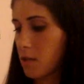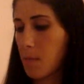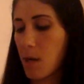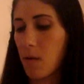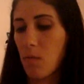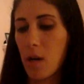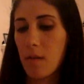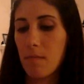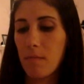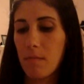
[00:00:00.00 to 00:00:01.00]
zoom in on
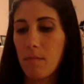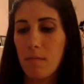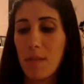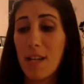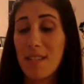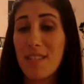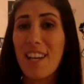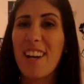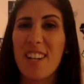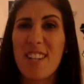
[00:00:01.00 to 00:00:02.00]
one. It's
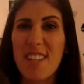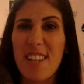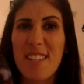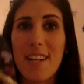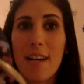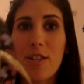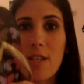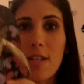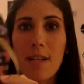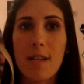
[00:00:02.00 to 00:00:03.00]
like kind of disgusting
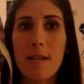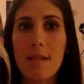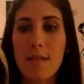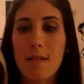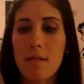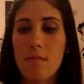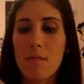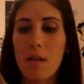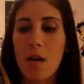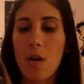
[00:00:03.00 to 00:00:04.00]
actually because
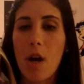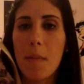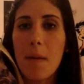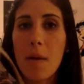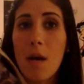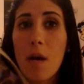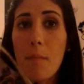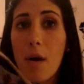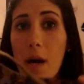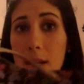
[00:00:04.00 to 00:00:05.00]
it's kind of grimy,
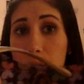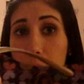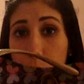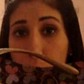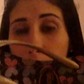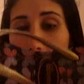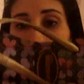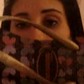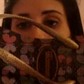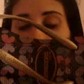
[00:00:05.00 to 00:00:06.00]
but it's
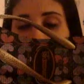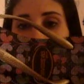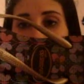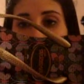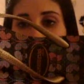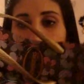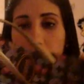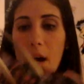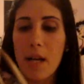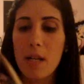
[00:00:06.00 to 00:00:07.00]
brown and it has
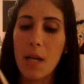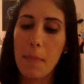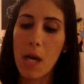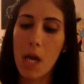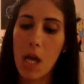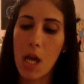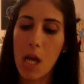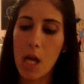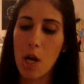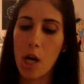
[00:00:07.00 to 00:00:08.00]
butterflies like
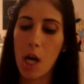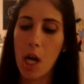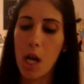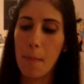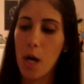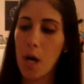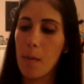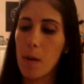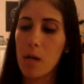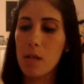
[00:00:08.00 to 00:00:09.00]
pink and green and
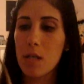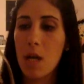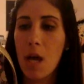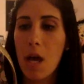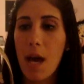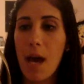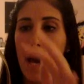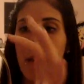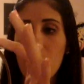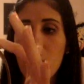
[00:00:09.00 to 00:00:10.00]
purples,
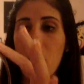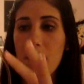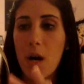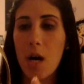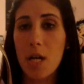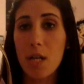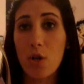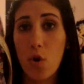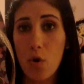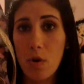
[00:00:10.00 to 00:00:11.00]
and the thong part is
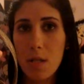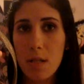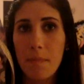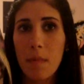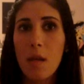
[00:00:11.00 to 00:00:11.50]
gold.